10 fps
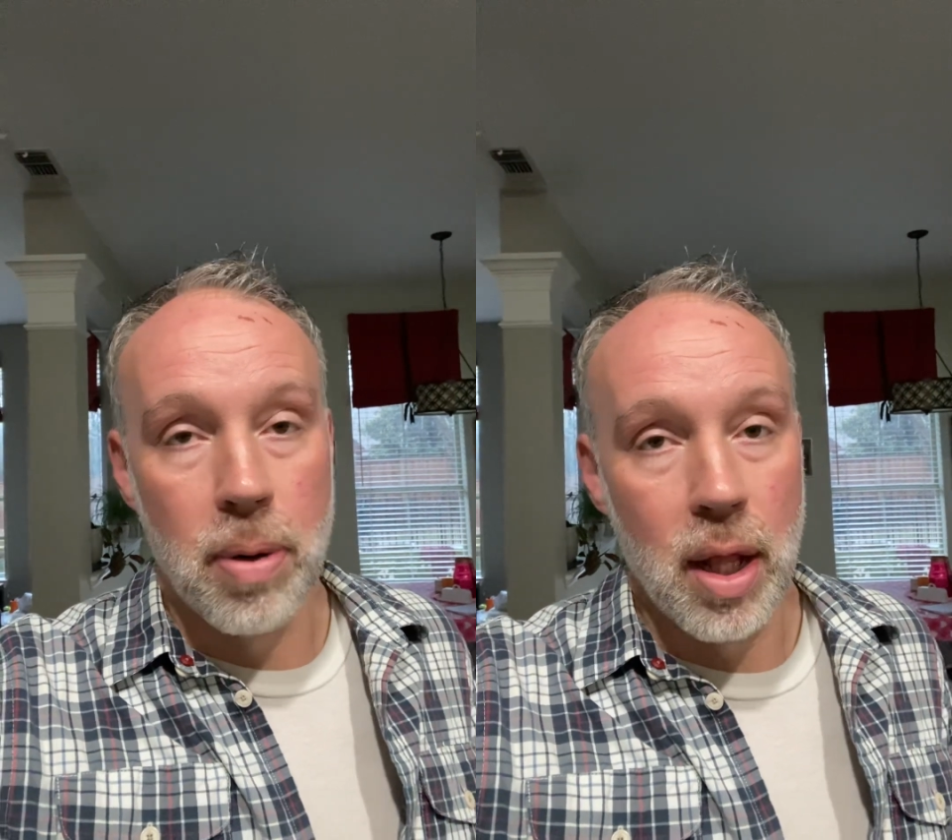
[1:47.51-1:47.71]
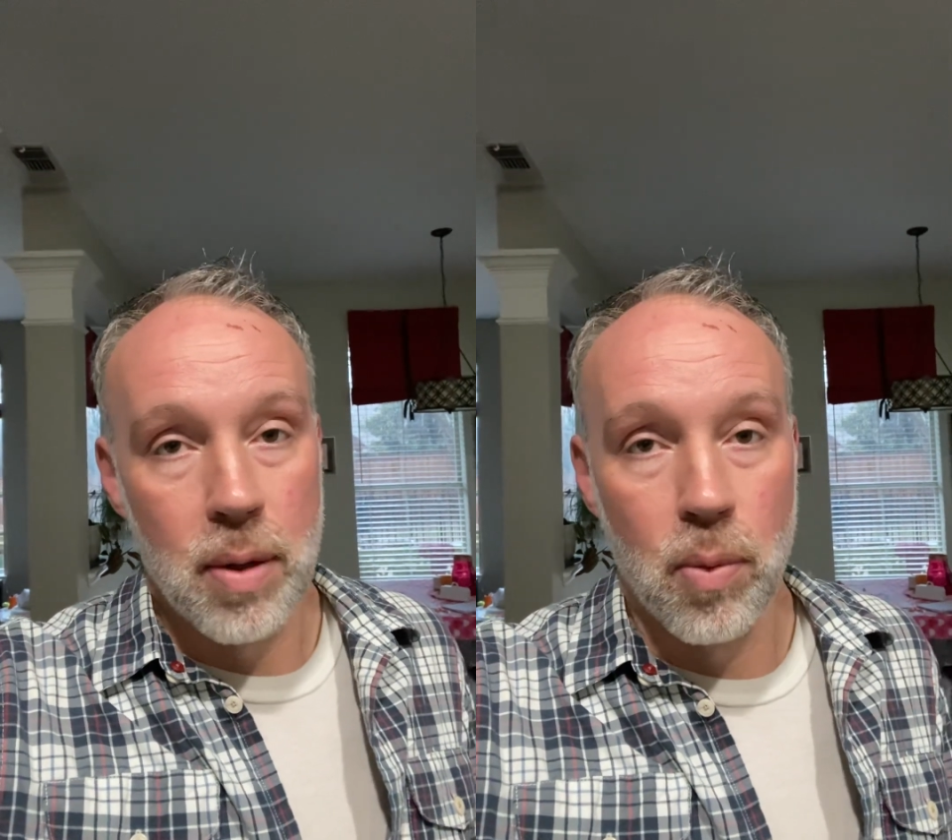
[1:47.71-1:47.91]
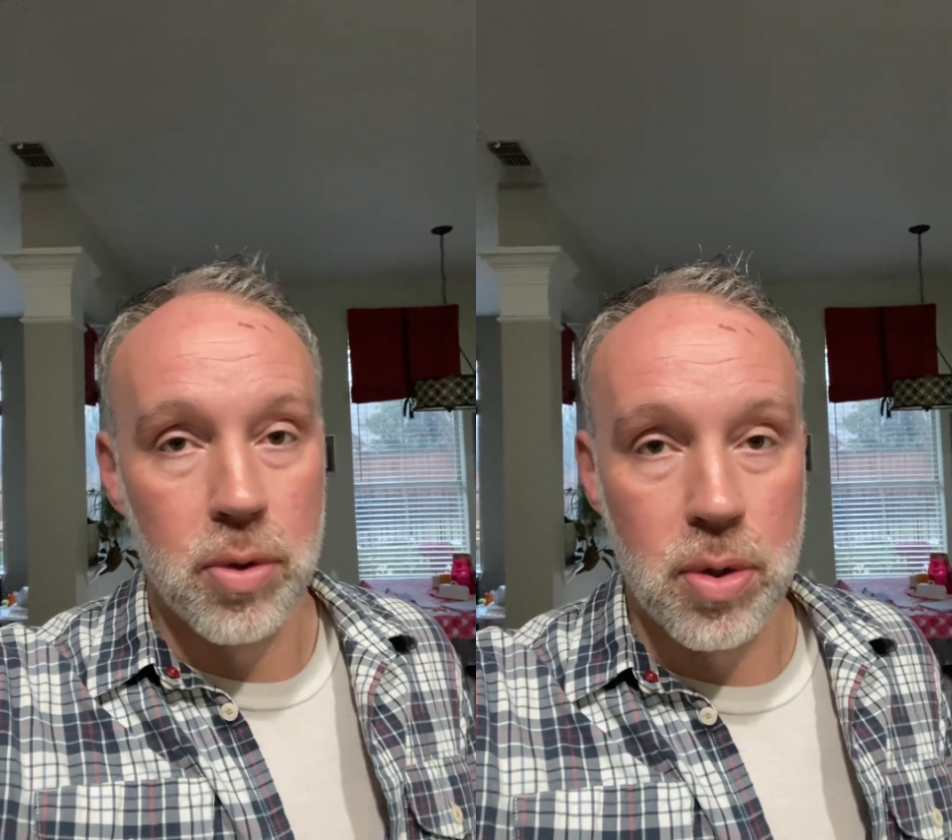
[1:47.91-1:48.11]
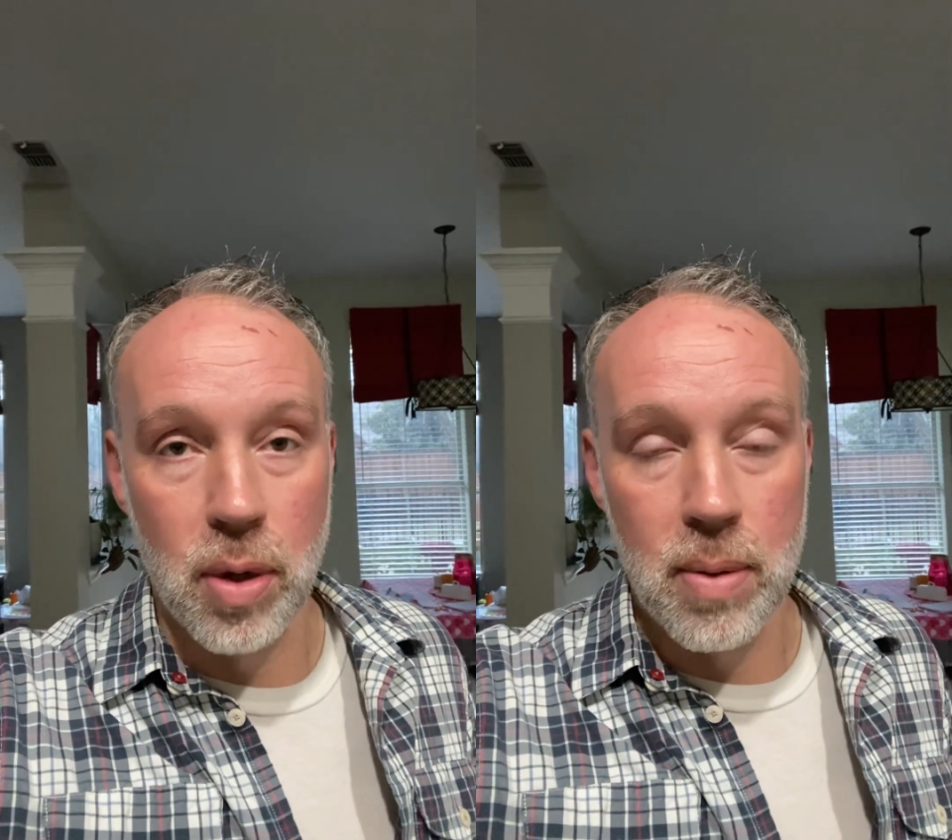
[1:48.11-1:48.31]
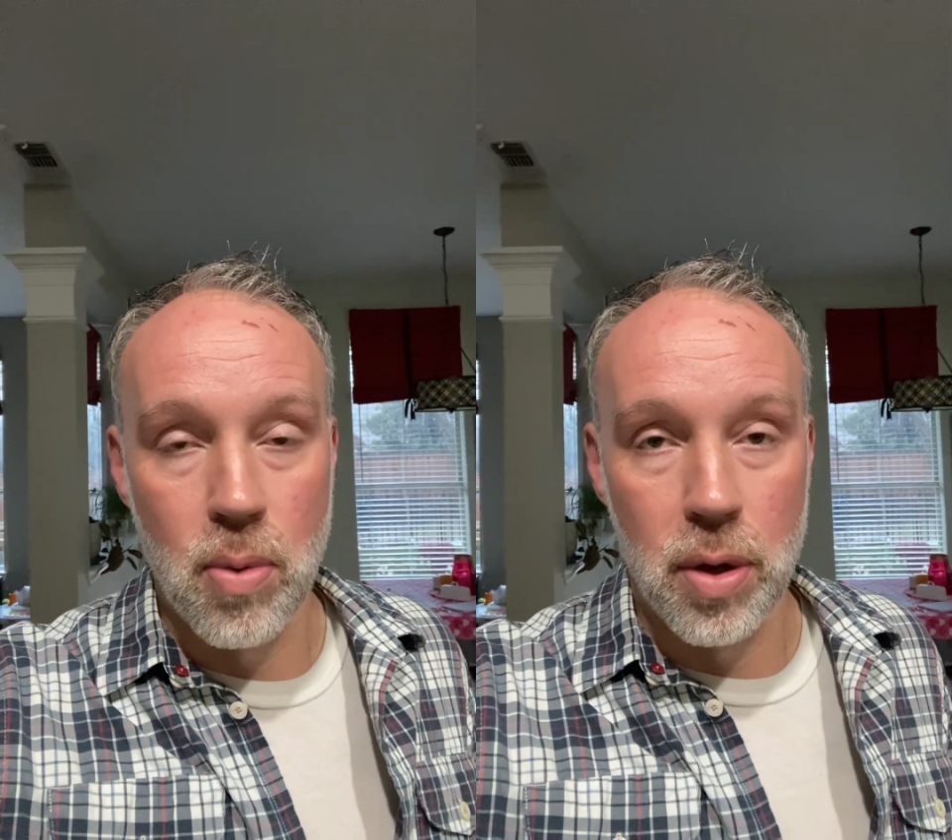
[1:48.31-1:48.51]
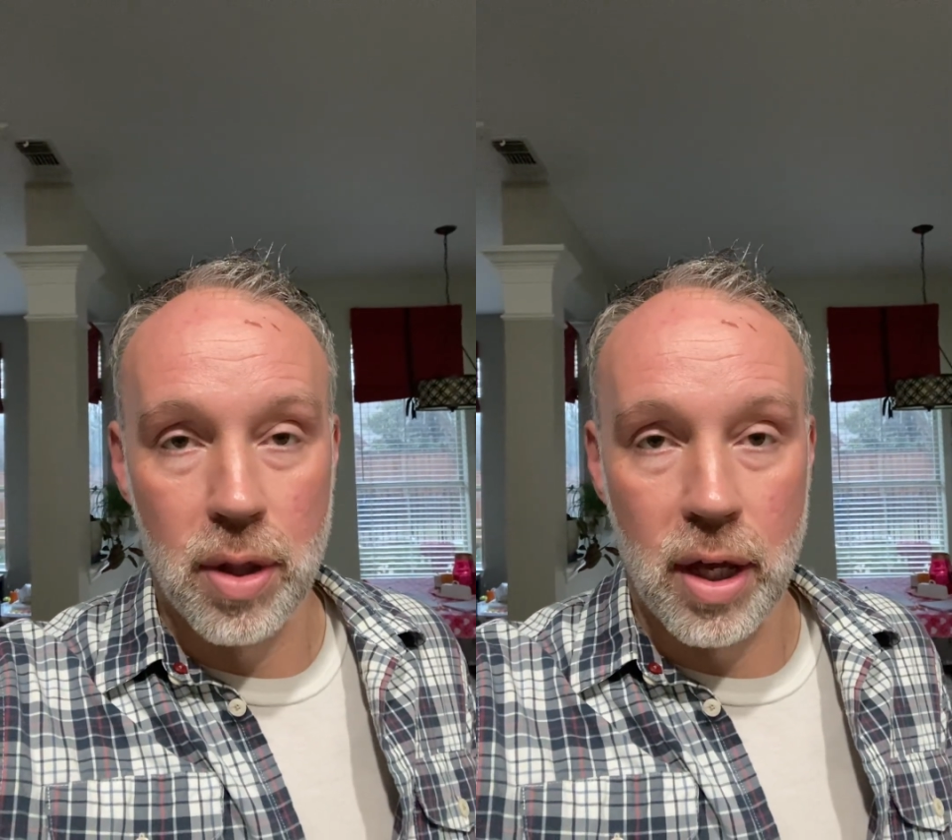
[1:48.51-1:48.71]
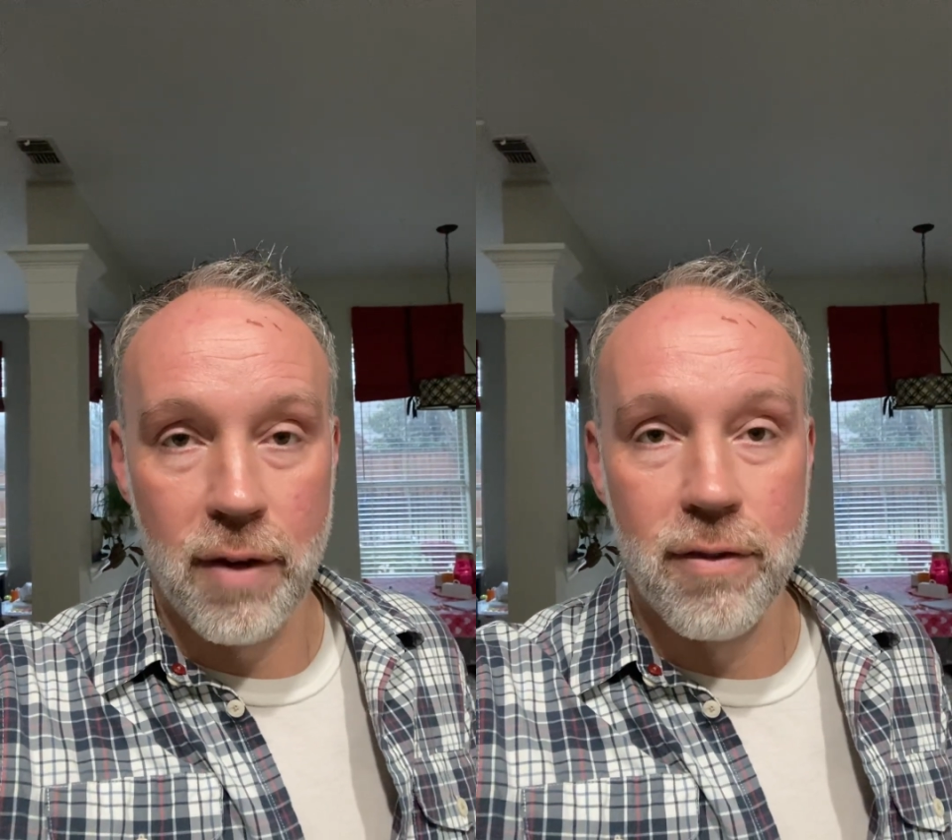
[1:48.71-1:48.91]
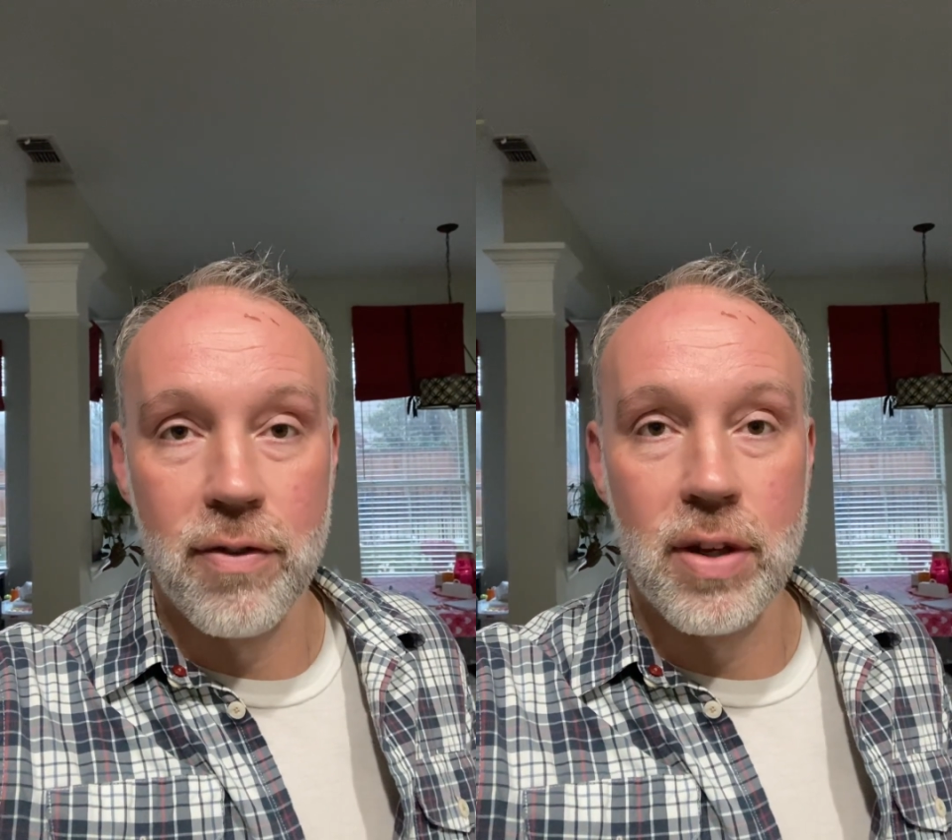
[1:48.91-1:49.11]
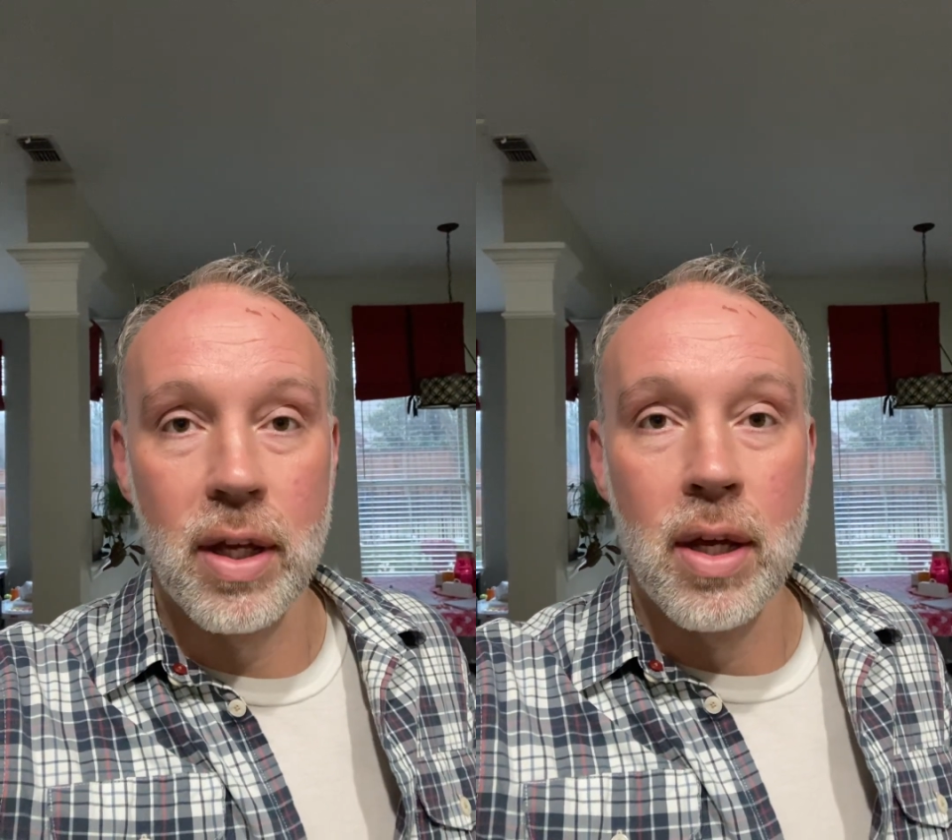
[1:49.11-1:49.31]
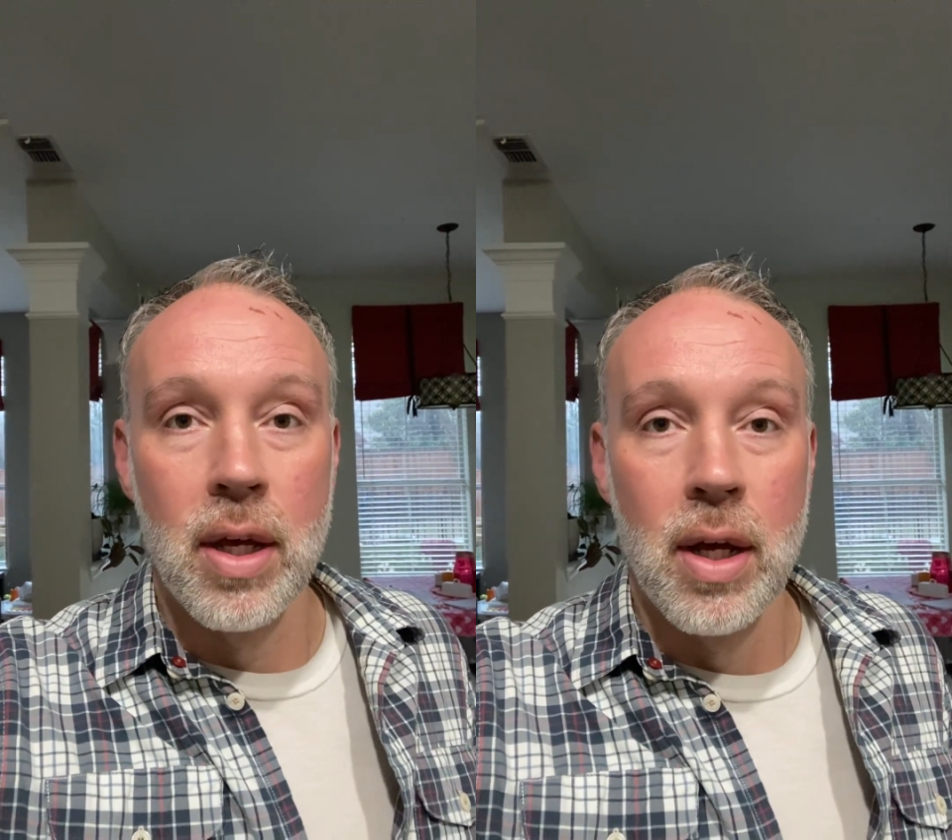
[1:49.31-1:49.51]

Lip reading: probably won't score any more than like a 50